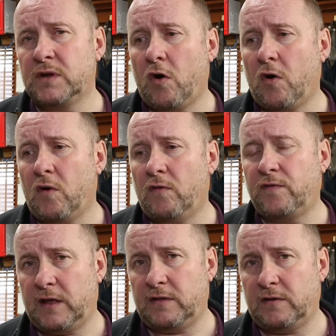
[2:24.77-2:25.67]

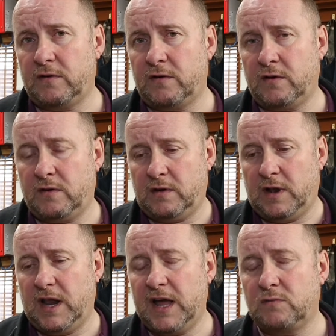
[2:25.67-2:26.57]
of the
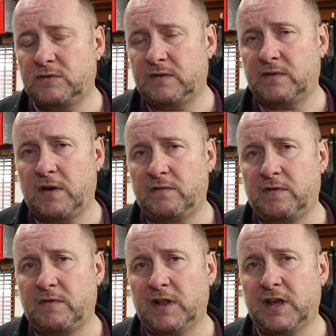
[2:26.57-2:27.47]
layout of
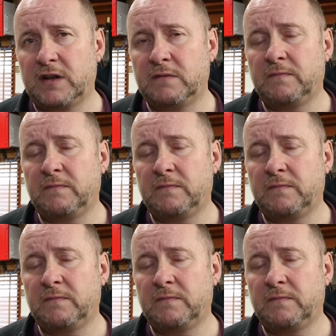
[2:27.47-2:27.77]
the Vulcan.